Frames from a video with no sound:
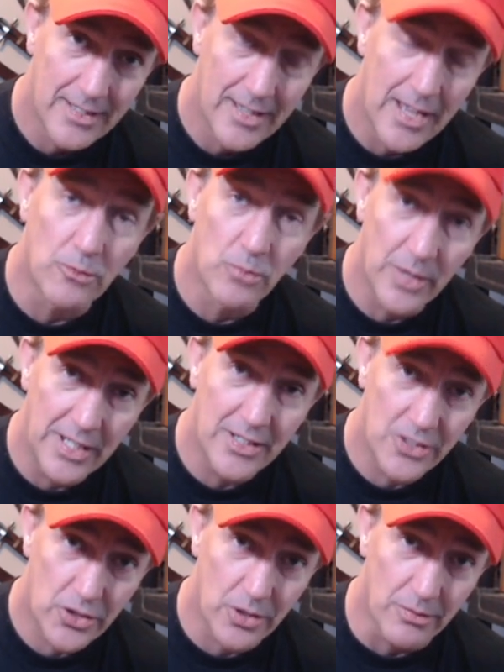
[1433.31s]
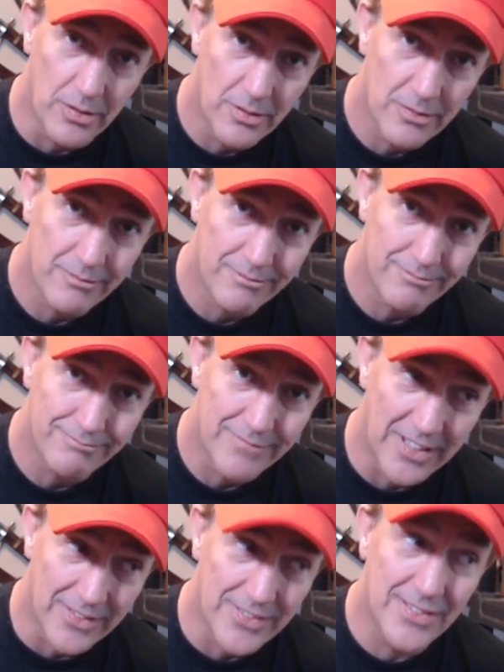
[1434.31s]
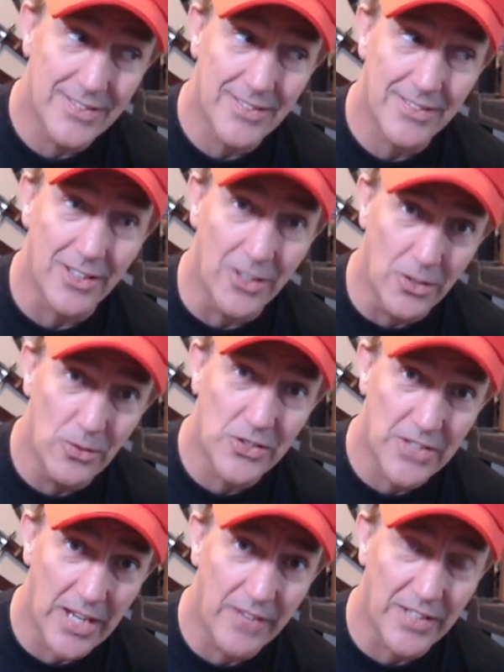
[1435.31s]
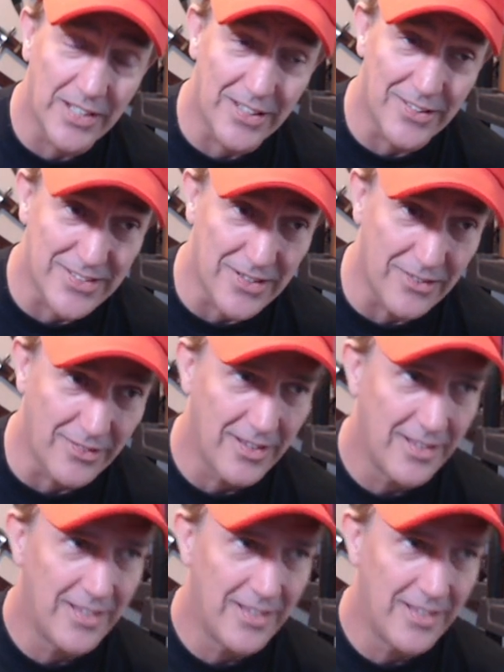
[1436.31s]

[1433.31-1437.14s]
and reissued. Because this is a huge safety concern.